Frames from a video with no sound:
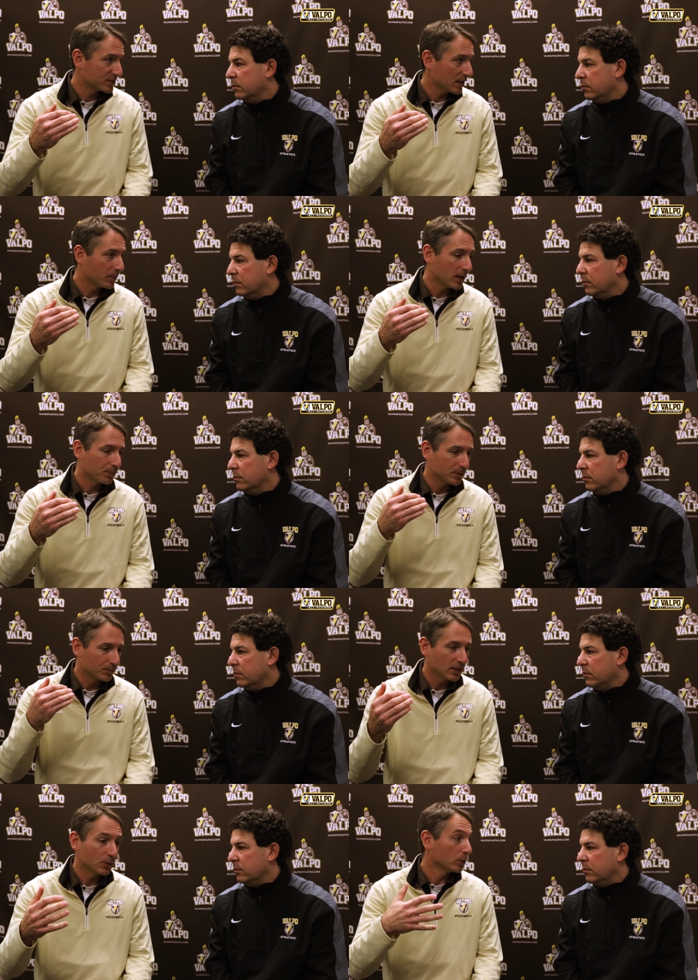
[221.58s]
Speaker 1: step up and
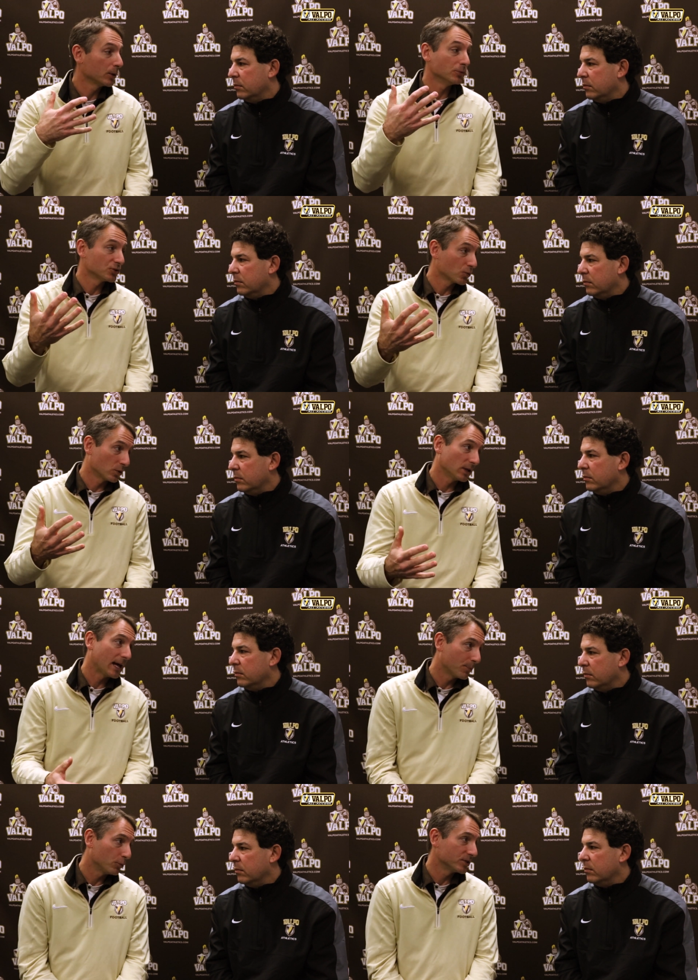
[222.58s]
play. We were able to score a
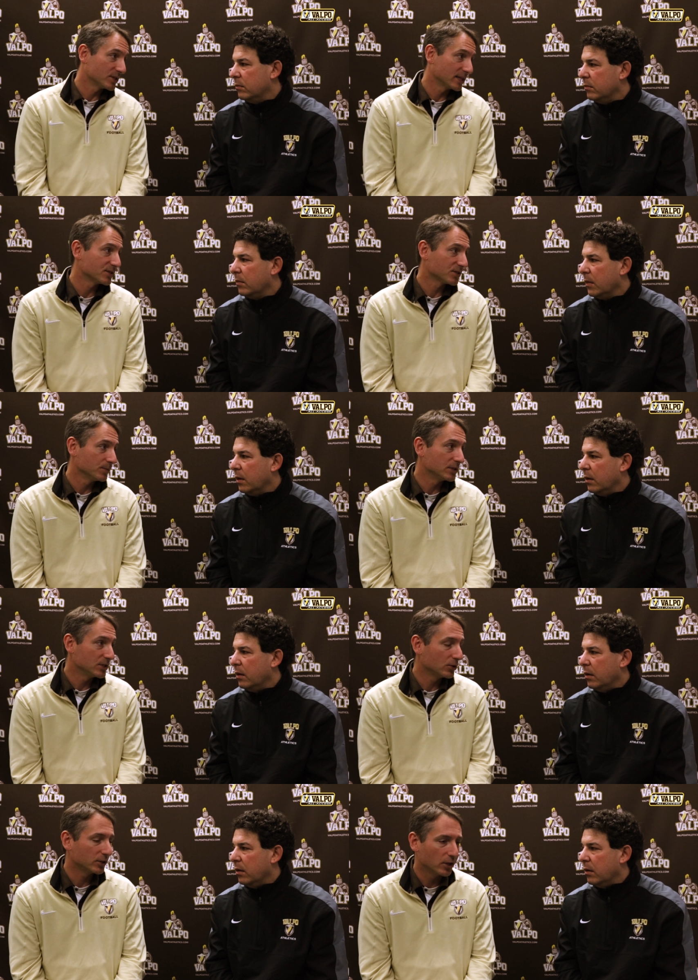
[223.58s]
lot of points against them a
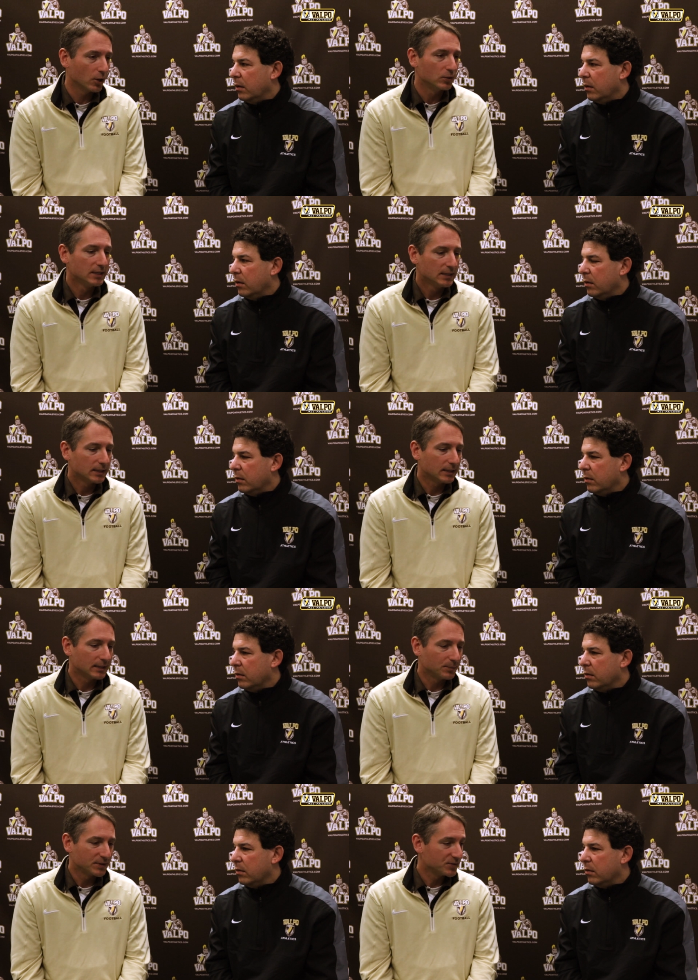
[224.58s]
year ago,
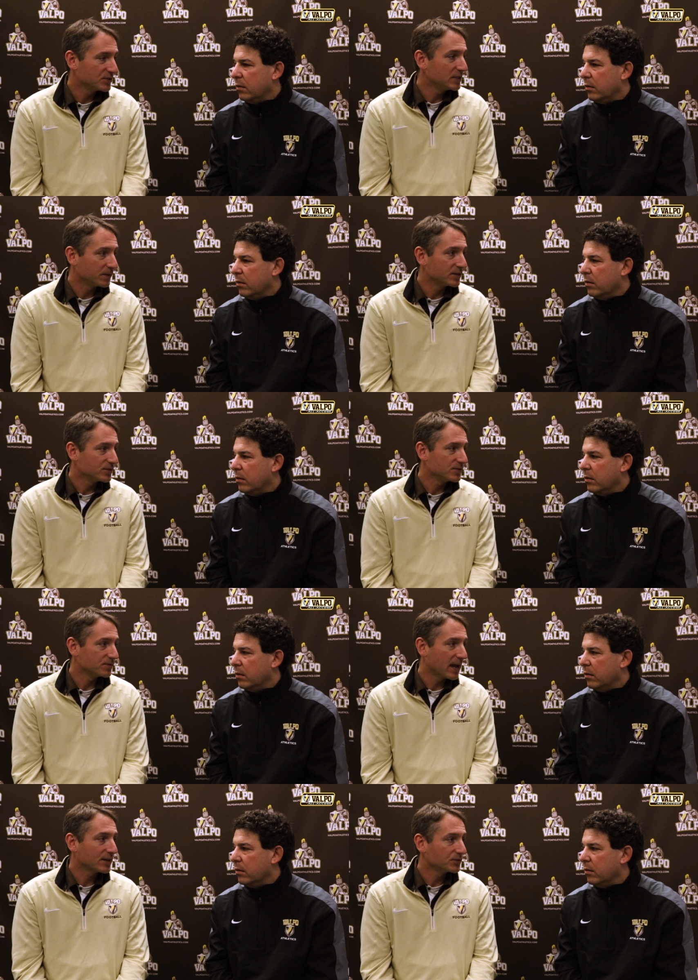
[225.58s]
uh, but this defense
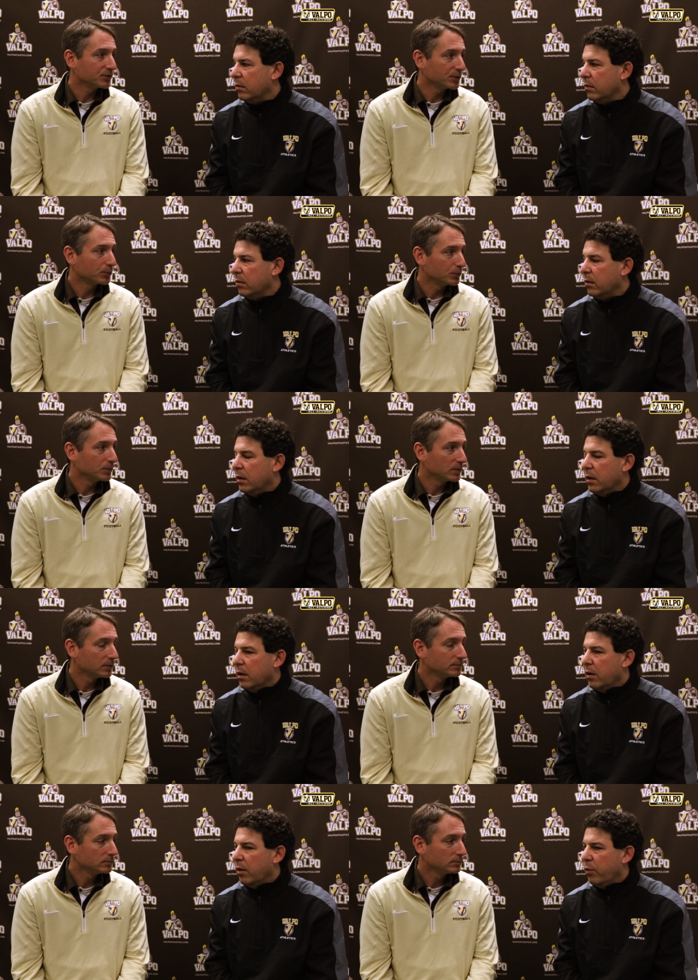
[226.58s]
is vastly improved.
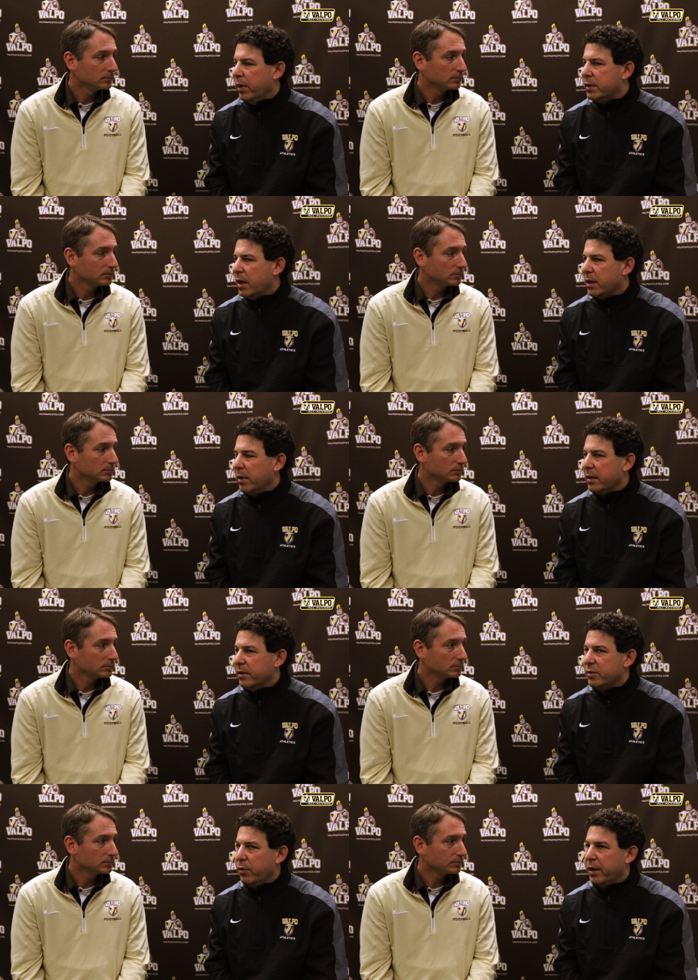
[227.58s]
Speaker 2: Uh, we talked about
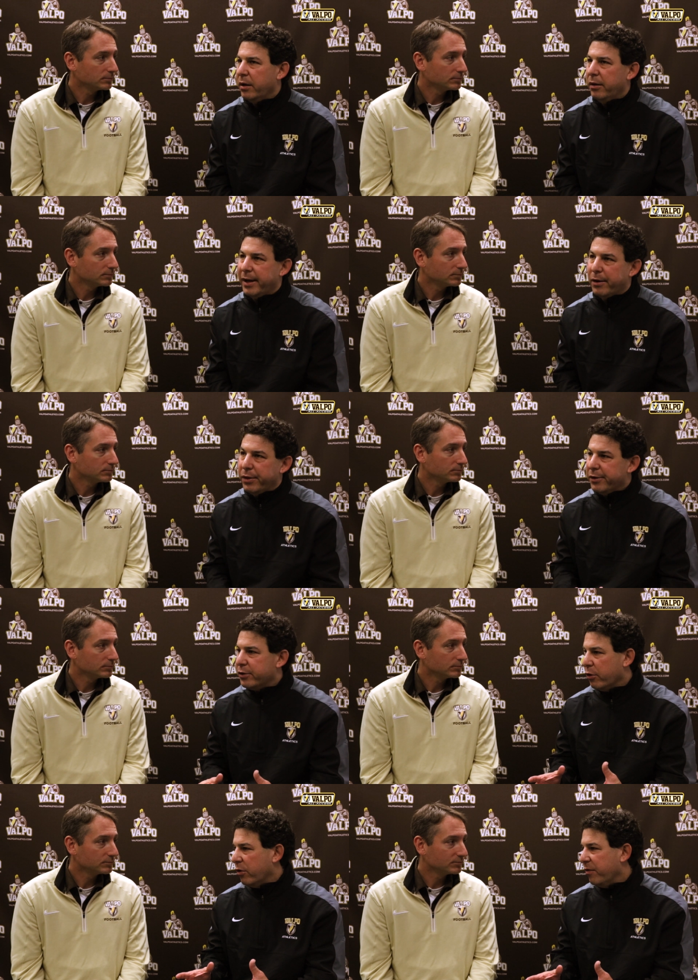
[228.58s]
this a week ago. You got to win the
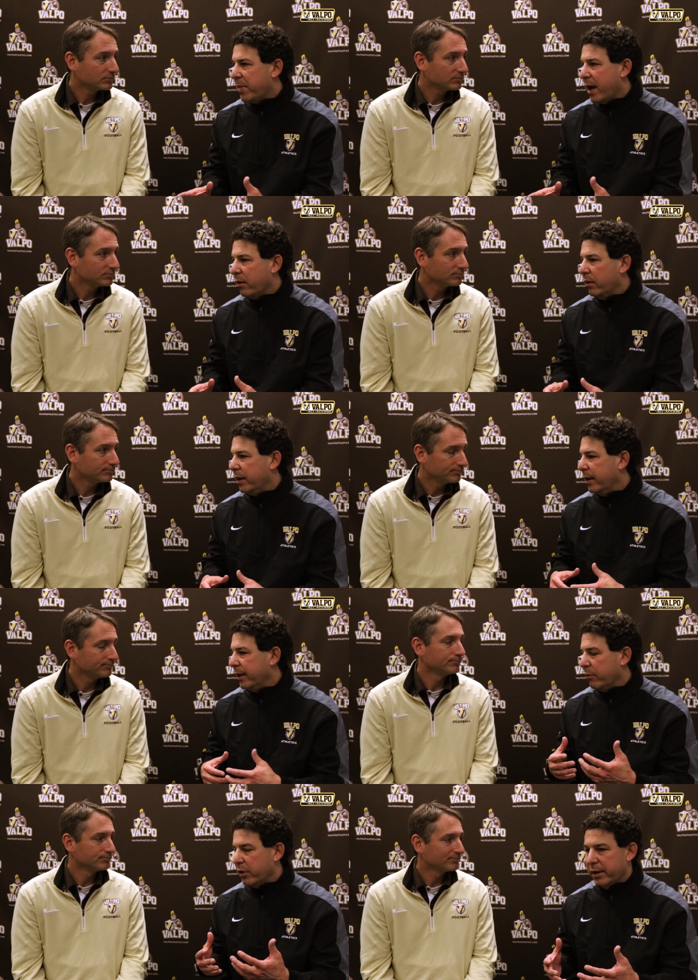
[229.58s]
turnover battle, and,
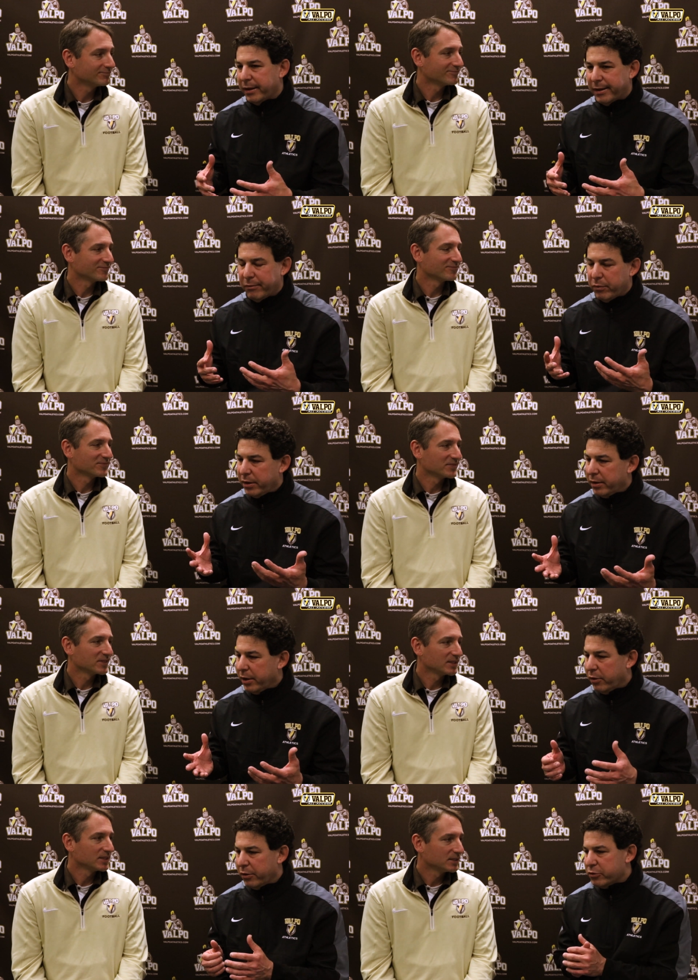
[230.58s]
and when, when, you,
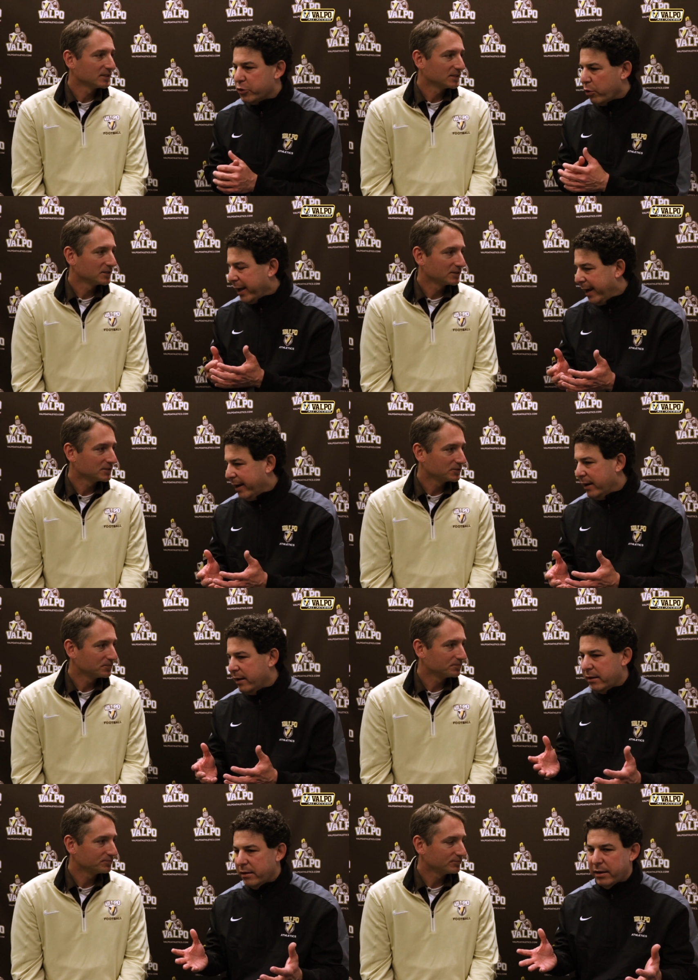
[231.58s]
you know you're
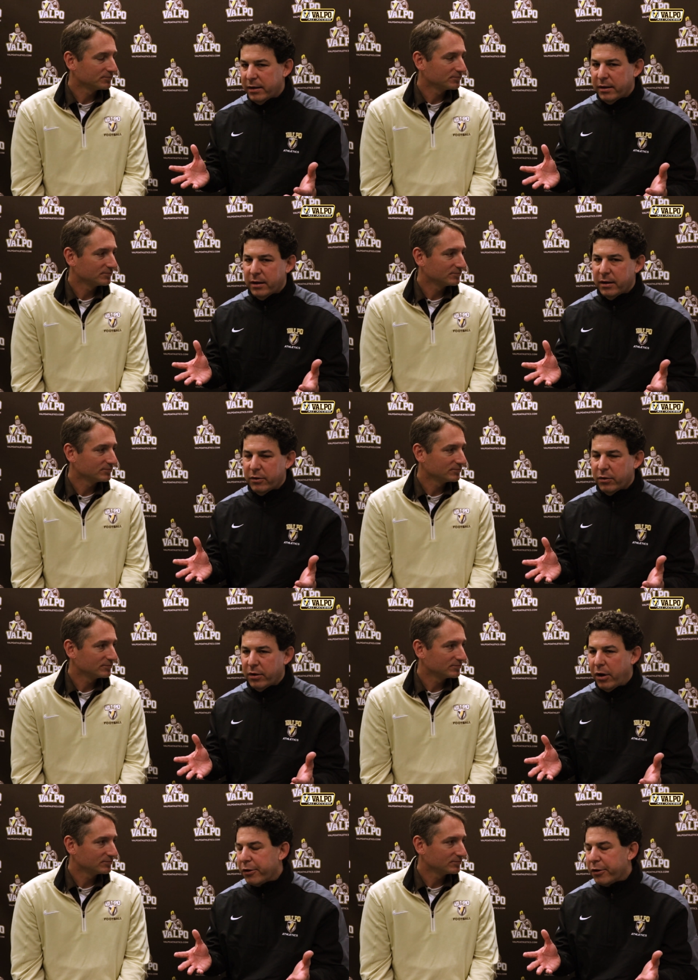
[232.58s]
shorthanded and, and uh, you're in an